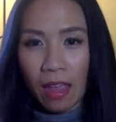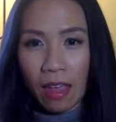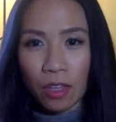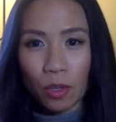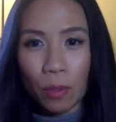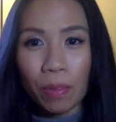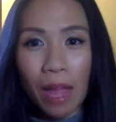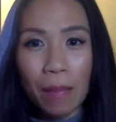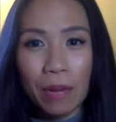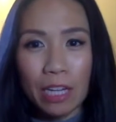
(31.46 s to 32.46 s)
and you
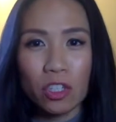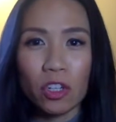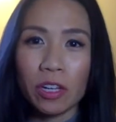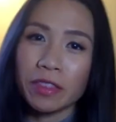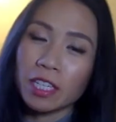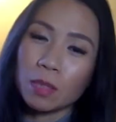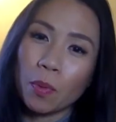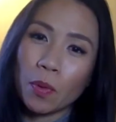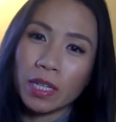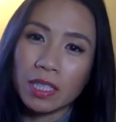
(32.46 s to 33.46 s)
apply pressure on these
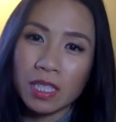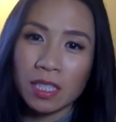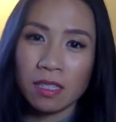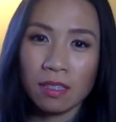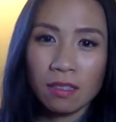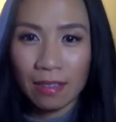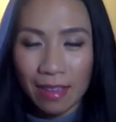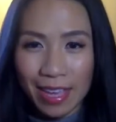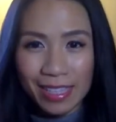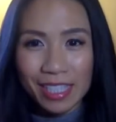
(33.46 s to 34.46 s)
points
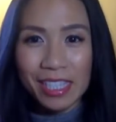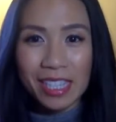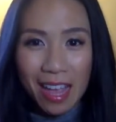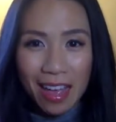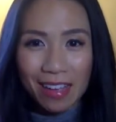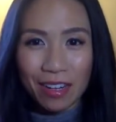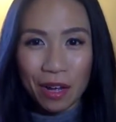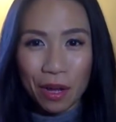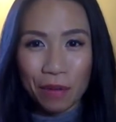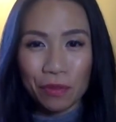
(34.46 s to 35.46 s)
instead
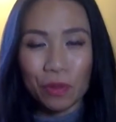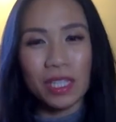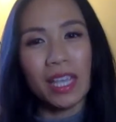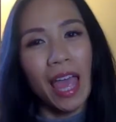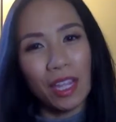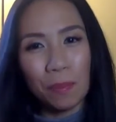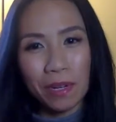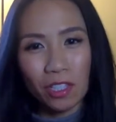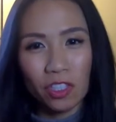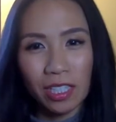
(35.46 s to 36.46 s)
of using
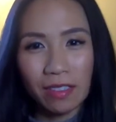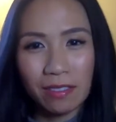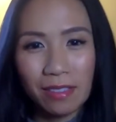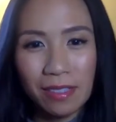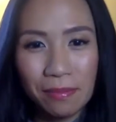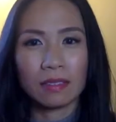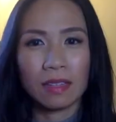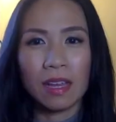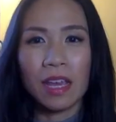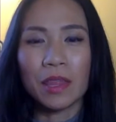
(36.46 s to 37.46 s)
acupuncture needles.
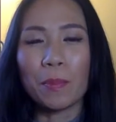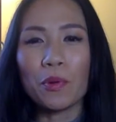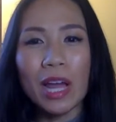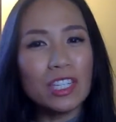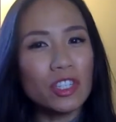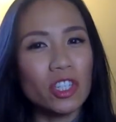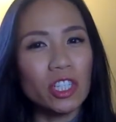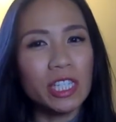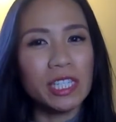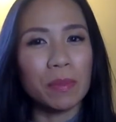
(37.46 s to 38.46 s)
The
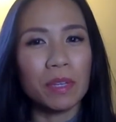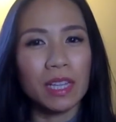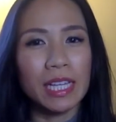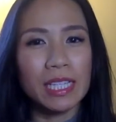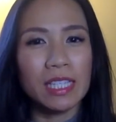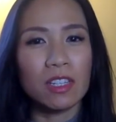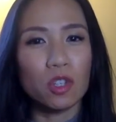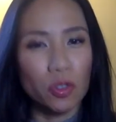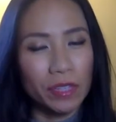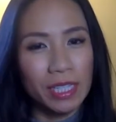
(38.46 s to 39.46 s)
pressure stimulates the
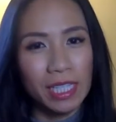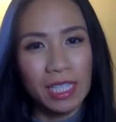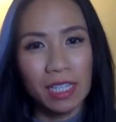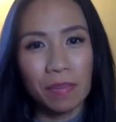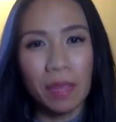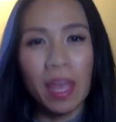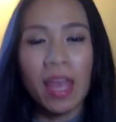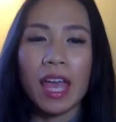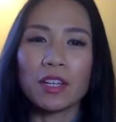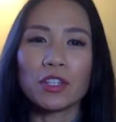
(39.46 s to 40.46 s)
nervous system
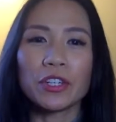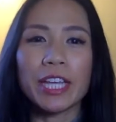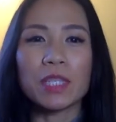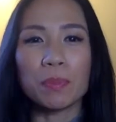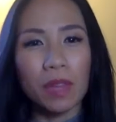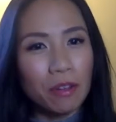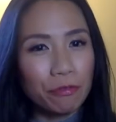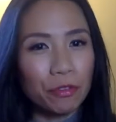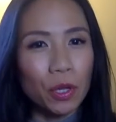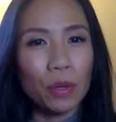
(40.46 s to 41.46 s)
and creates blood
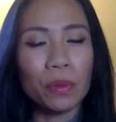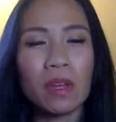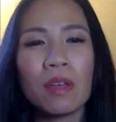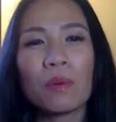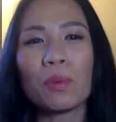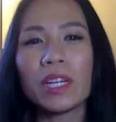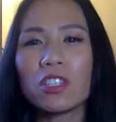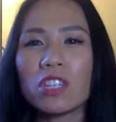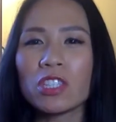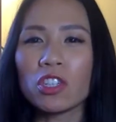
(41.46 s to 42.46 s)
flow,
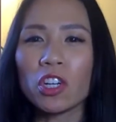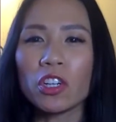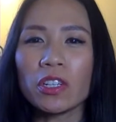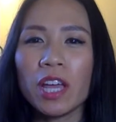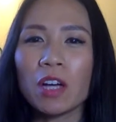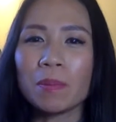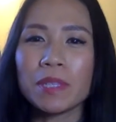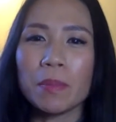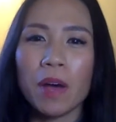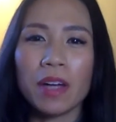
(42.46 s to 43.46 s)
which in turn helps
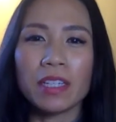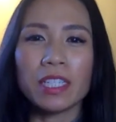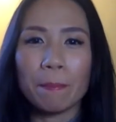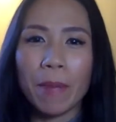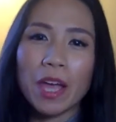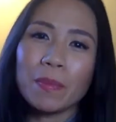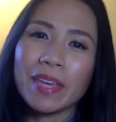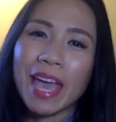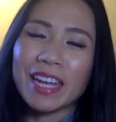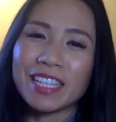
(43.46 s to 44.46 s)
the body's
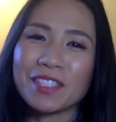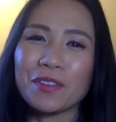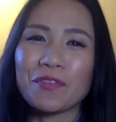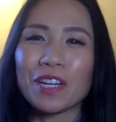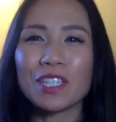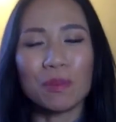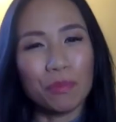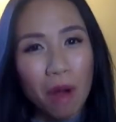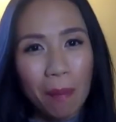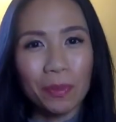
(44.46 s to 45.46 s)
biomechanics to function
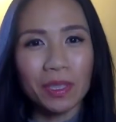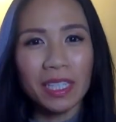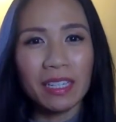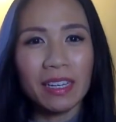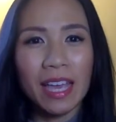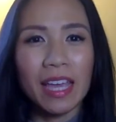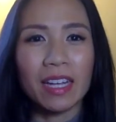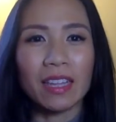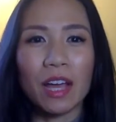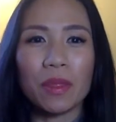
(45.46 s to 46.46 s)
properly and
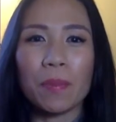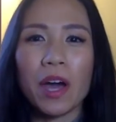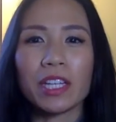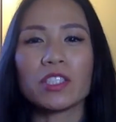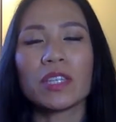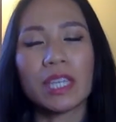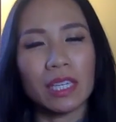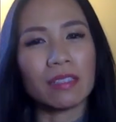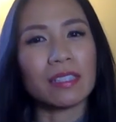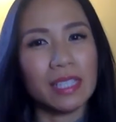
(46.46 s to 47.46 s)
allow the body to
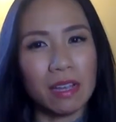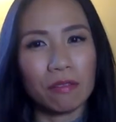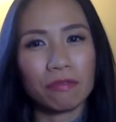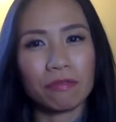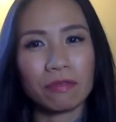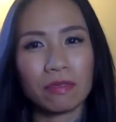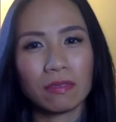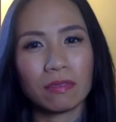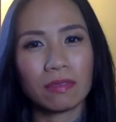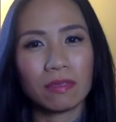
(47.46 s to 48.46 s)
heal itself.
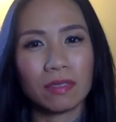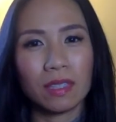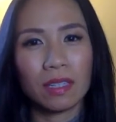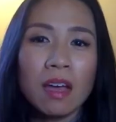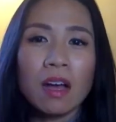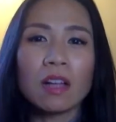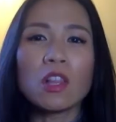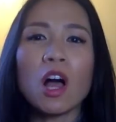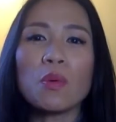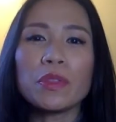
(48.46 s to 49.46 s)

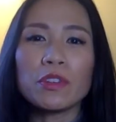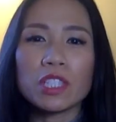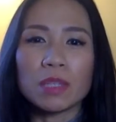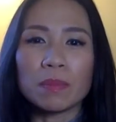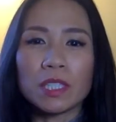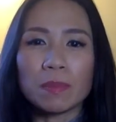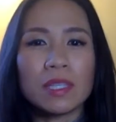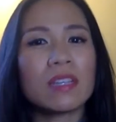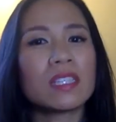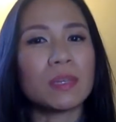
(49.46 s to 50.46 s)
Along with your
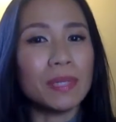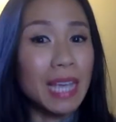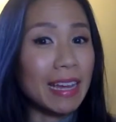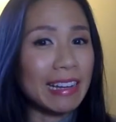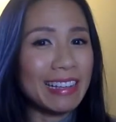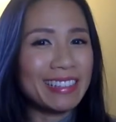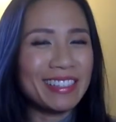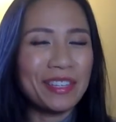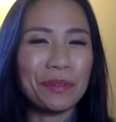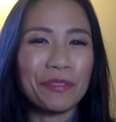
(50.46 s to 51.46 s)
symptoms subsiding,
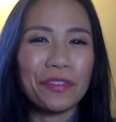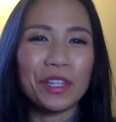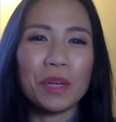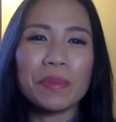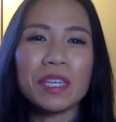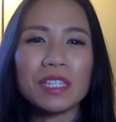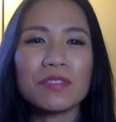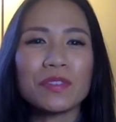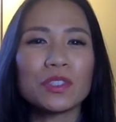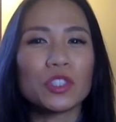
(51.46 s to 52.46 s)
you will feel a
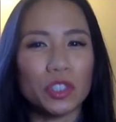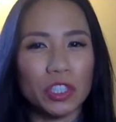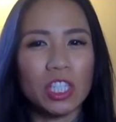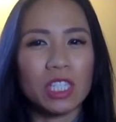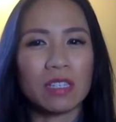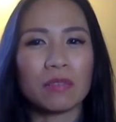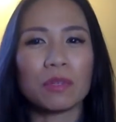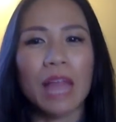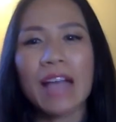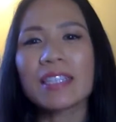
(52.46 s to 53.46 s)
peaceful, nourishing
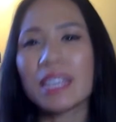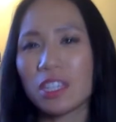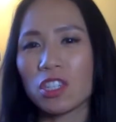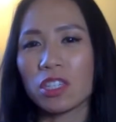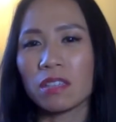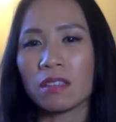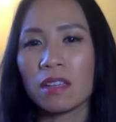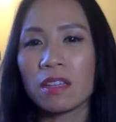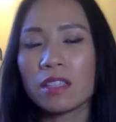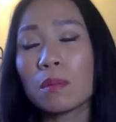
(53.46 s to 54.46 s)
relaxation
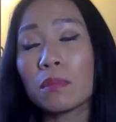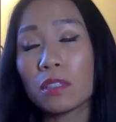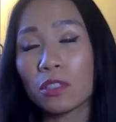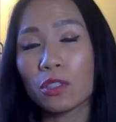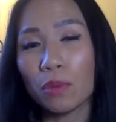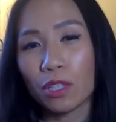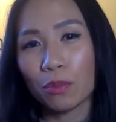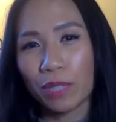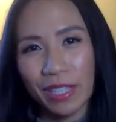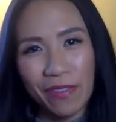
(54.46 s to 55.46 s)
similar to when you
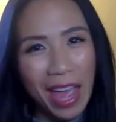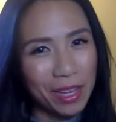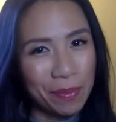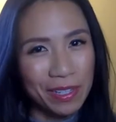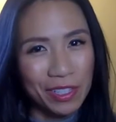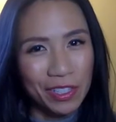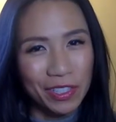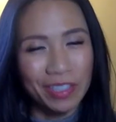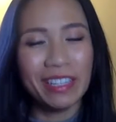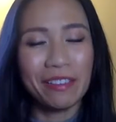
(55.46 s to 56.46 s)
receive acupuncture,
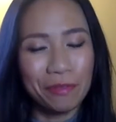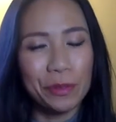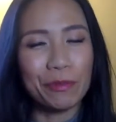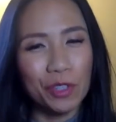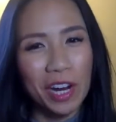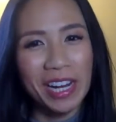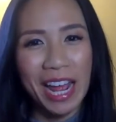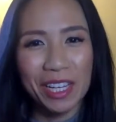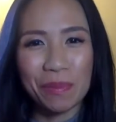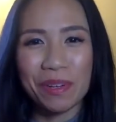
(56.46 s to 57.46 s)
if you've tried
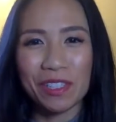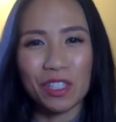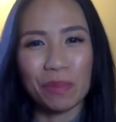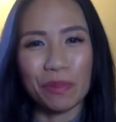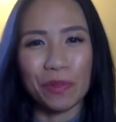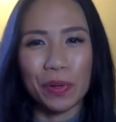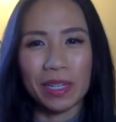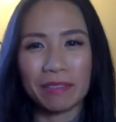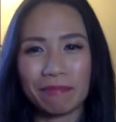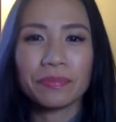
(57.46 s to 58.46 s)
acupuncture before.
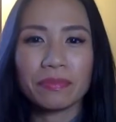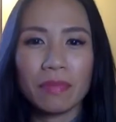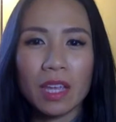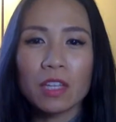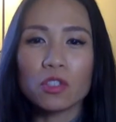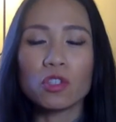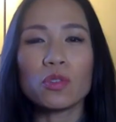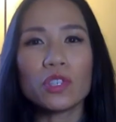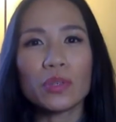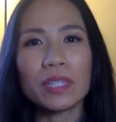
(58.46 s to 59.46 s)
Due
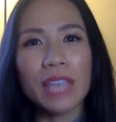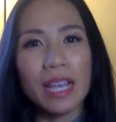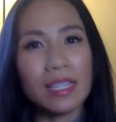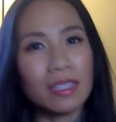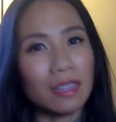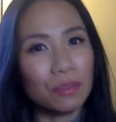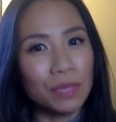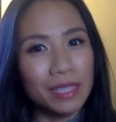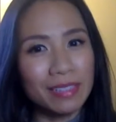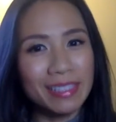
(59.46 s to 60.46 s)
to its excellent
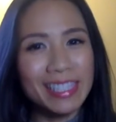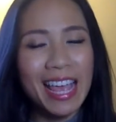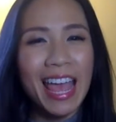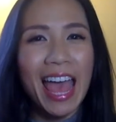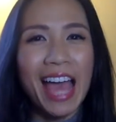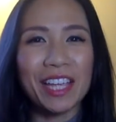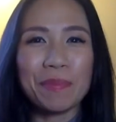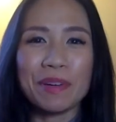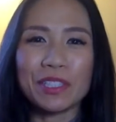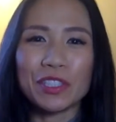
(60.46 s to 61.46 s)
results,
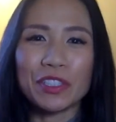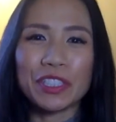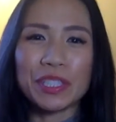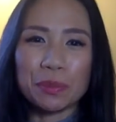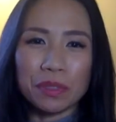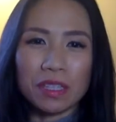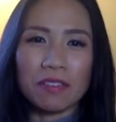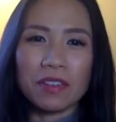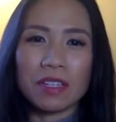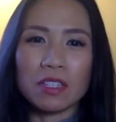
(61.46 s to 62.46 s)
acupuncturists will
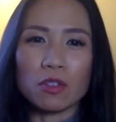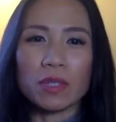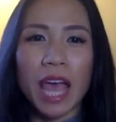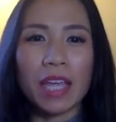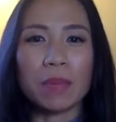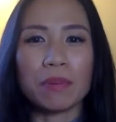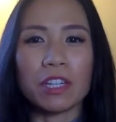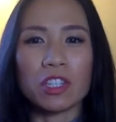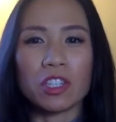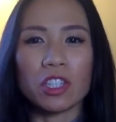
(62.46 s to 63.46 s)
even use
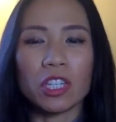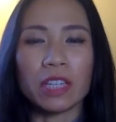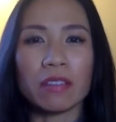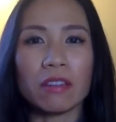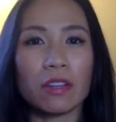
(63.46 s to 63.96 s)
acupressure in their